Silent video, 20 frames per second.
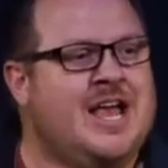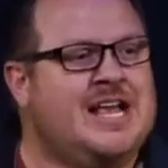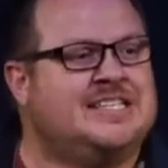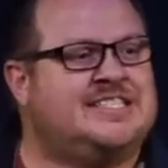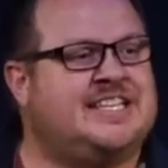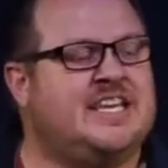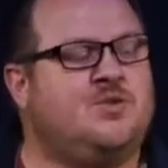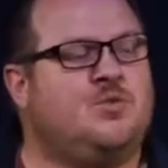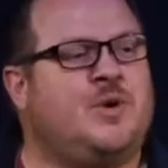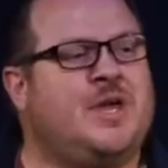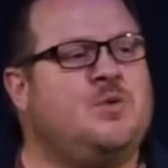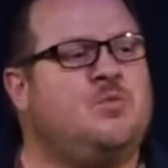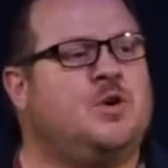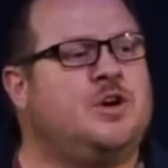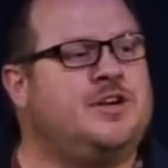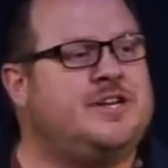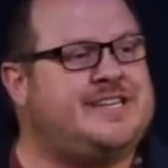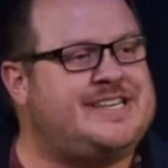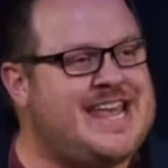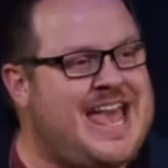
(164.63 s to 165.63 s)
See, we
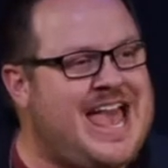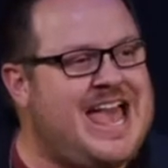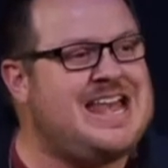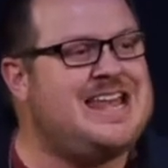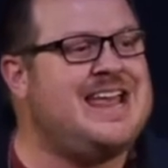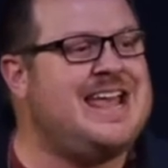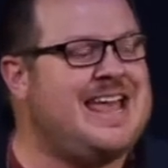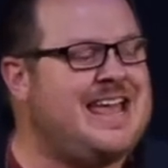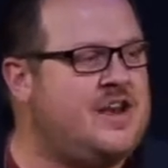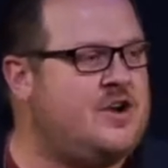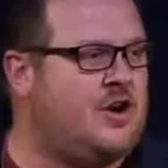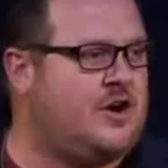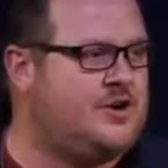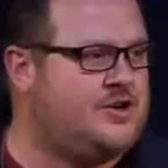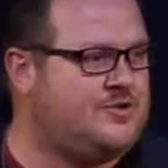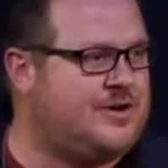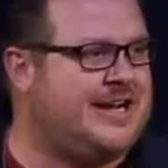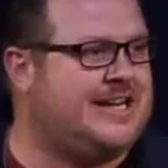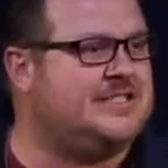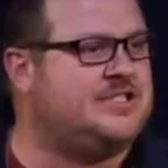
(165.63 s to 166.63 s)
were dead in our
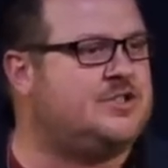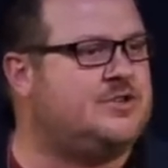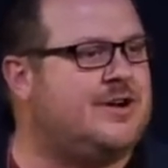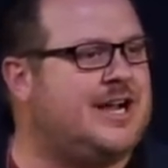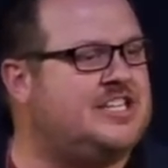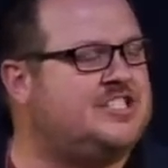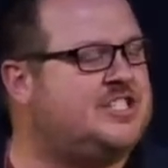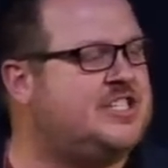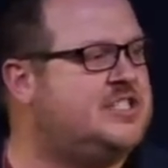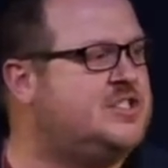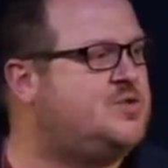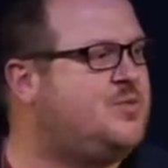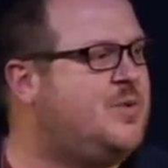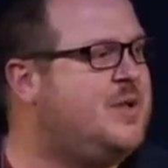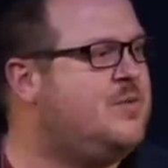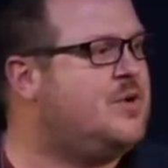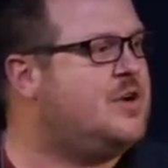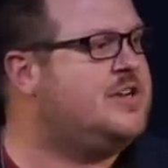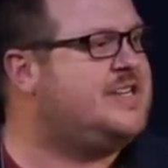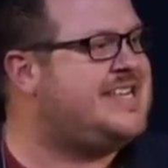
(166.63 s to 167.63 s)
transgressions, we
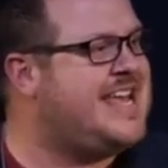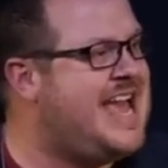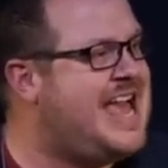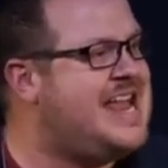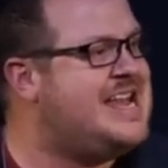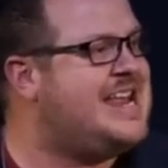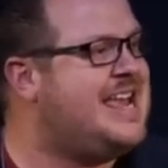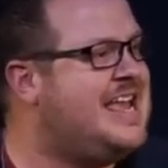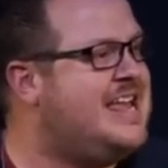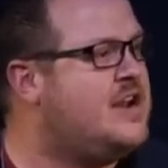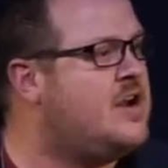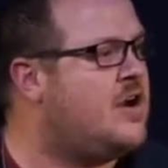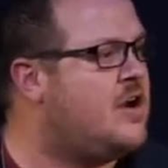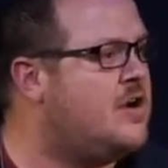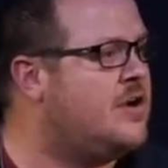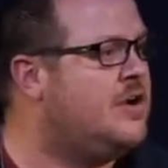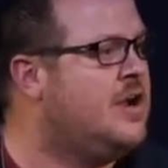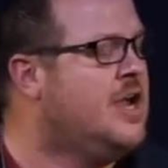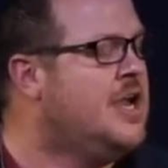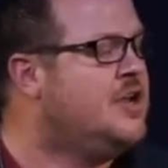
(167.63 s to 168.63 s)
were dead in
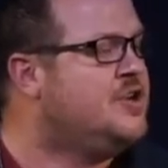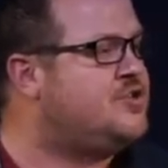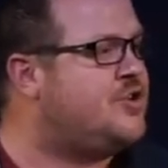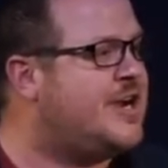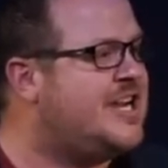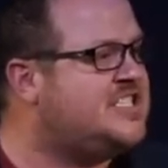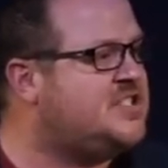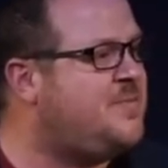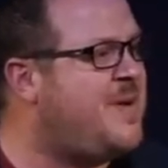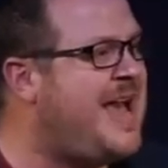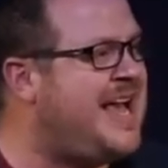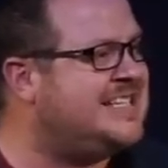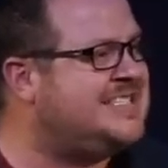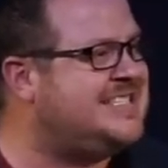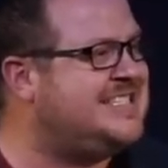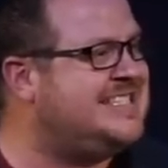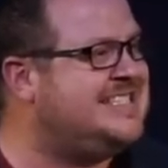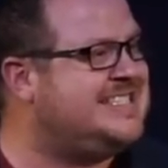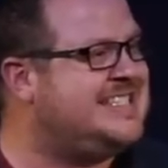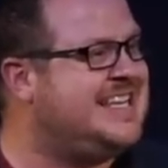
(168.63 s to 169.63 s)
our
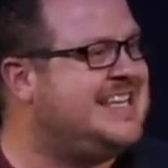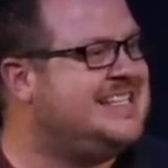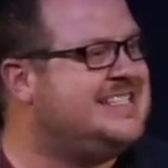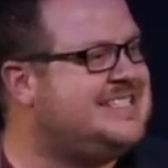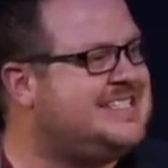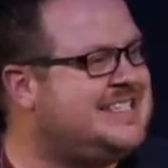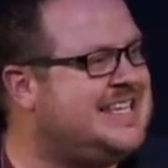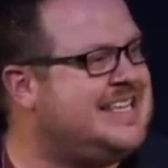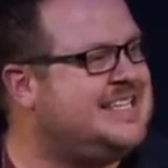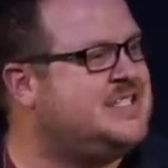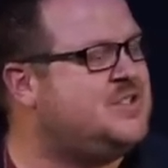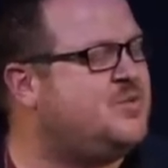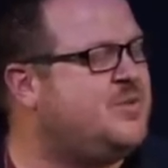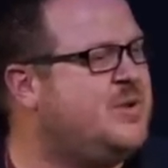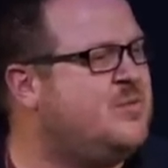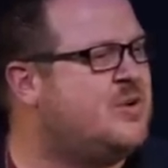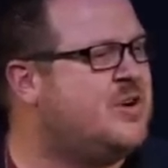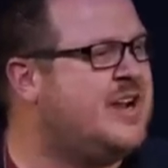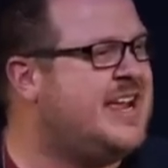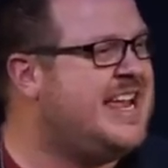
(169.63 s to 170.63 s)
trespasses and sins, we
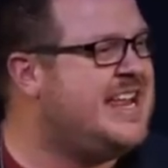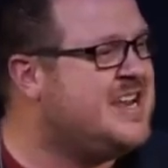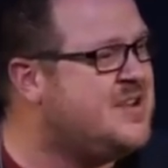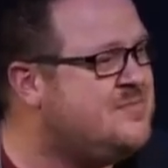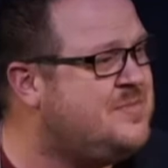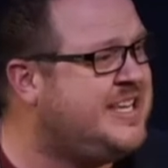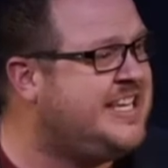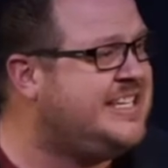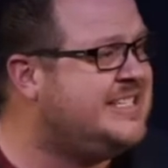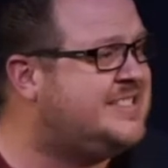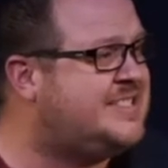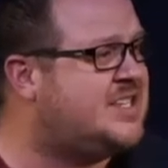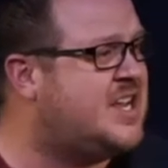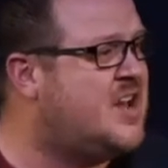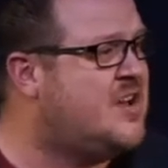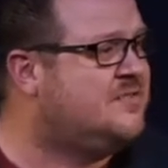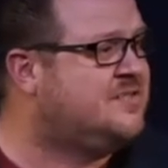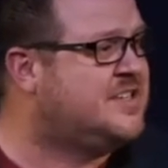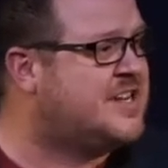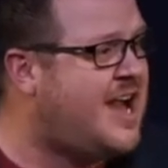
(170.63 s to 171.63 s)
were enemies
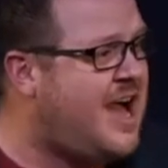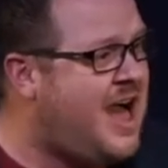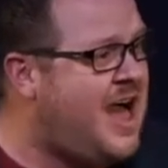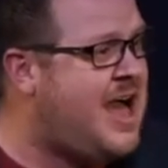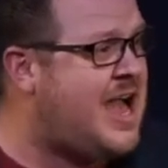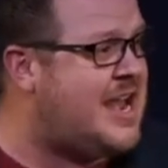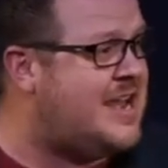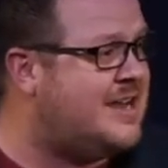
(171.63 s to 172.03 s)
of God.